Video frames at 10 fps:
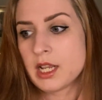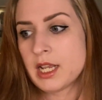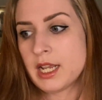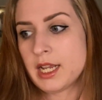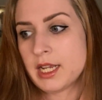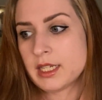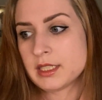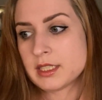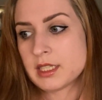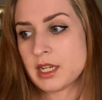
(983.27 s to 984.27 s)

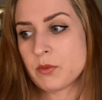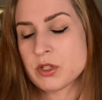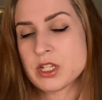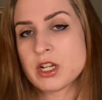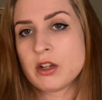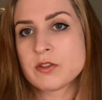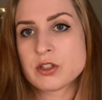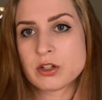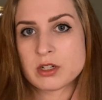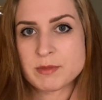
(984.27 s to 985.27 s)
And it was enough
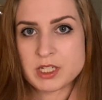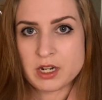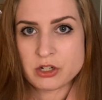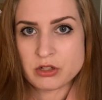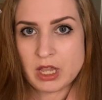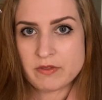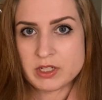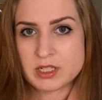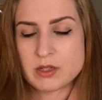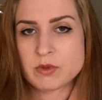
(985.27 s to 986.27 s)
circumstantial
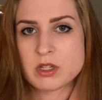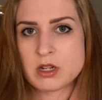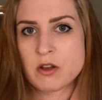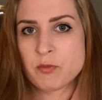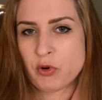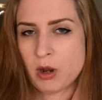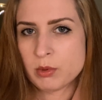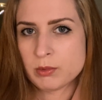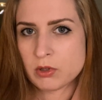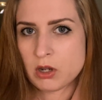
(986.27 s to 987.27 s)
evidence, it was enough
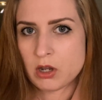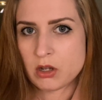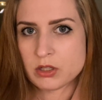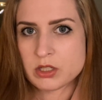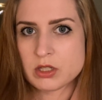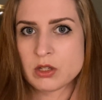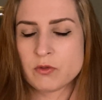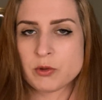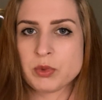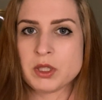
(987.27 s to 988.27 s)
probable cause for
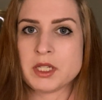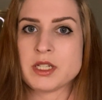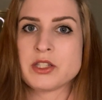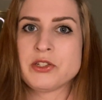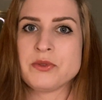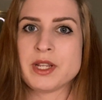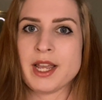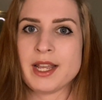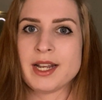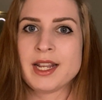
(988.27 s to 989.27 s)
police to
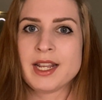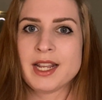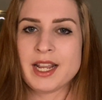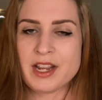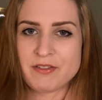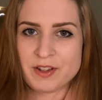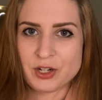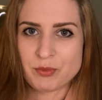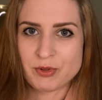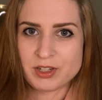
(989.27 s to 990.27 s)
get a
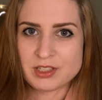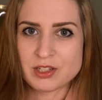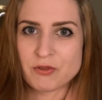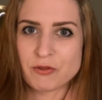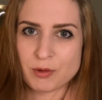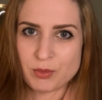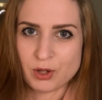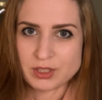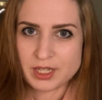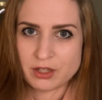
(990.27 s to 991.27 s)
fingerprint from Paul
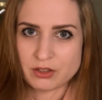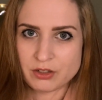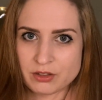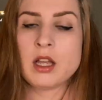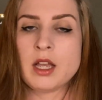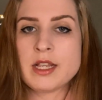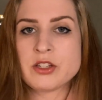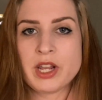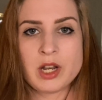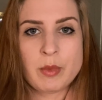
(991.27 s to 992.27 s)
Taylor. As you
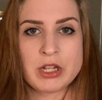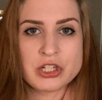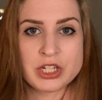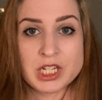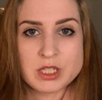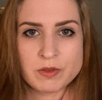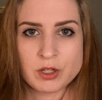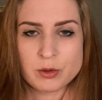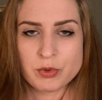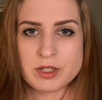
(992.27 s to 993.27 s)
can imagine, his
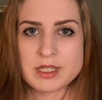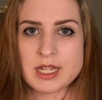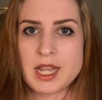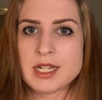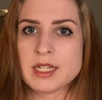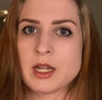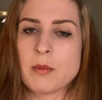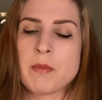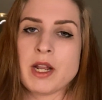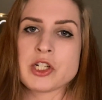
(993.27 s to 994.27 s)
fingerprints ended up
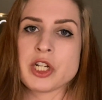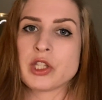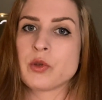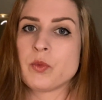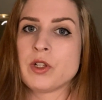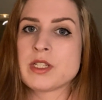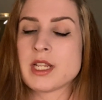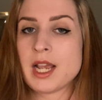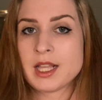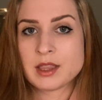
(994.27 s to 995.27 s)
matching the ones
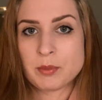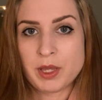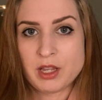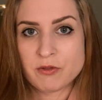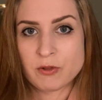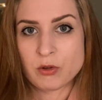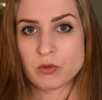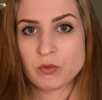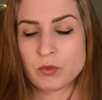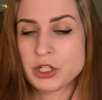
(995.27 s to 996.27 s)
at the payphone,
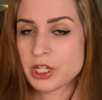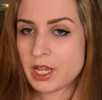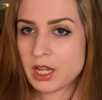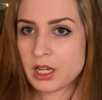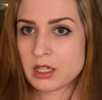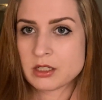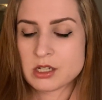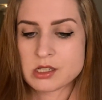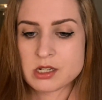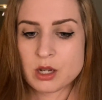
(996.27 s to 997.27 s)
which again
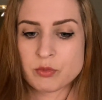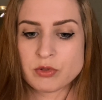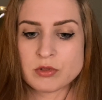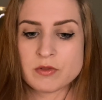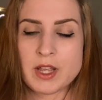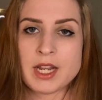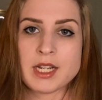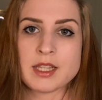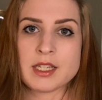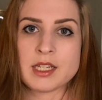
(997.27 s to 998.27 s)
does not prove
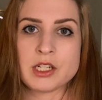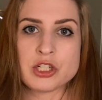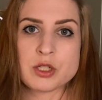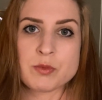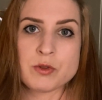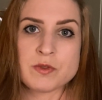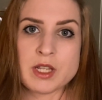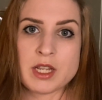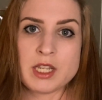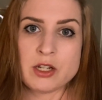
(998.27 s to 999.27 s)
anything. It just proves that
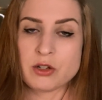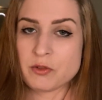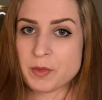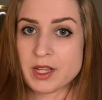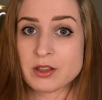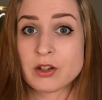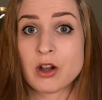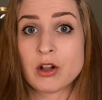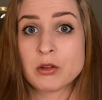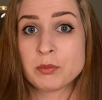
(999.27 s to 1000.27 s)
he could have made the
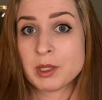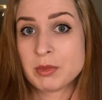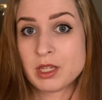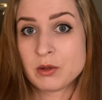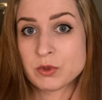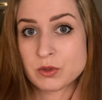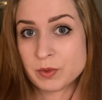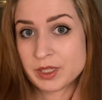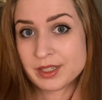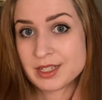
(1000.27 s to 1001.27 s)
call. Maybe he was a
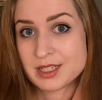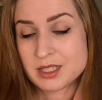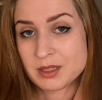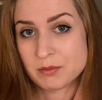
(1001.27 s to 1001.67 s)
witness.